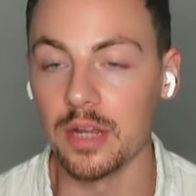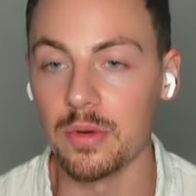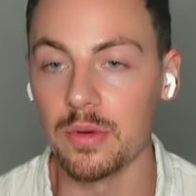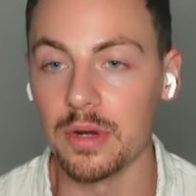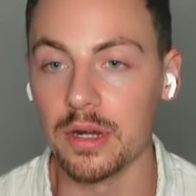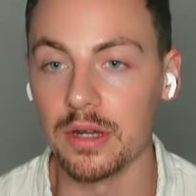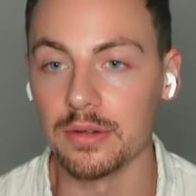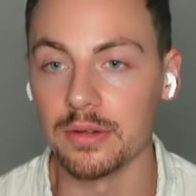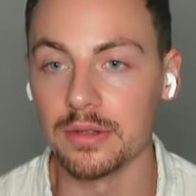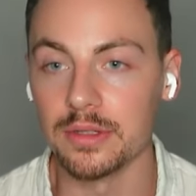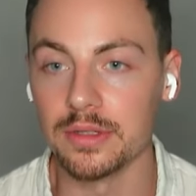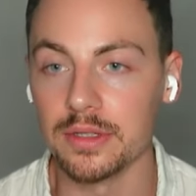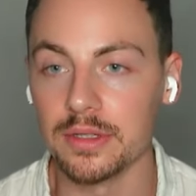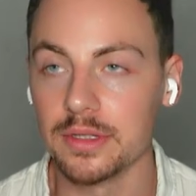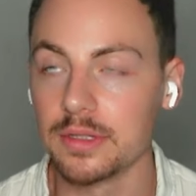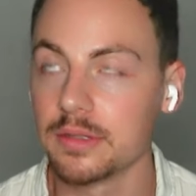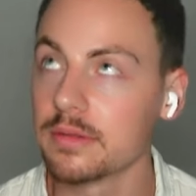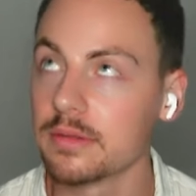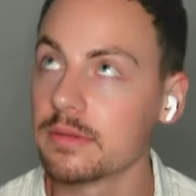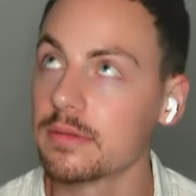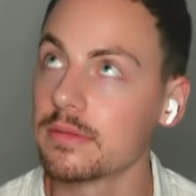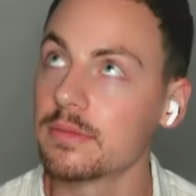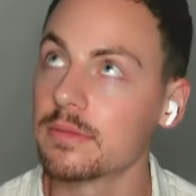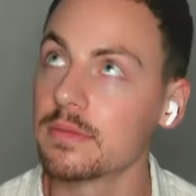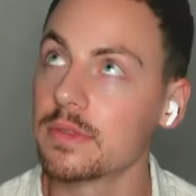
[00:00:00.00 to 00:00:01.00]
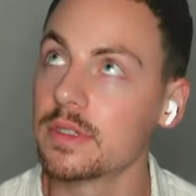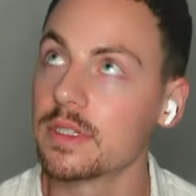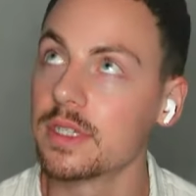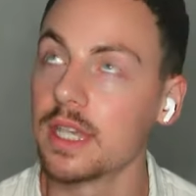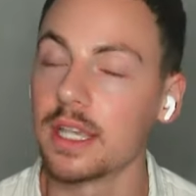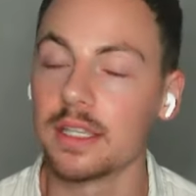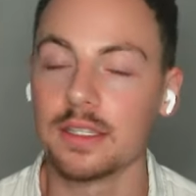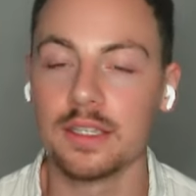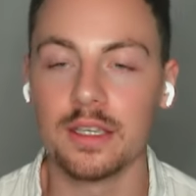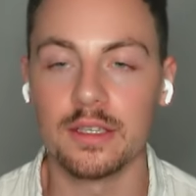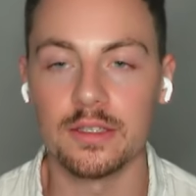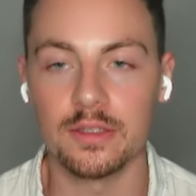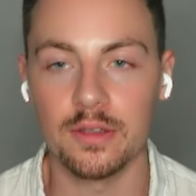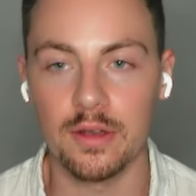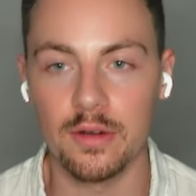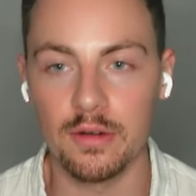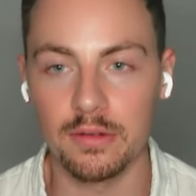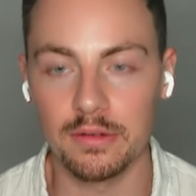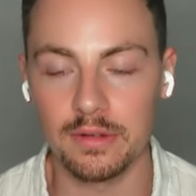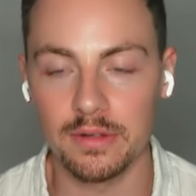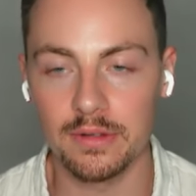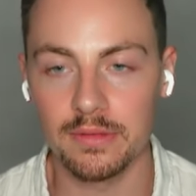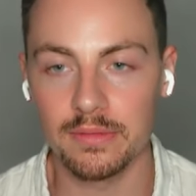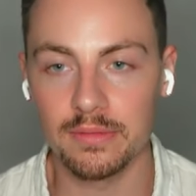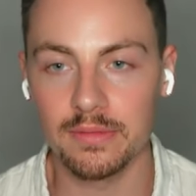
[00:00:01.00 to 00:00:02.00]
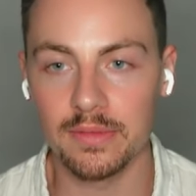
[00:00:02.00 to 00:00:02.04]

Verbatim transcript: when I was 6 years old.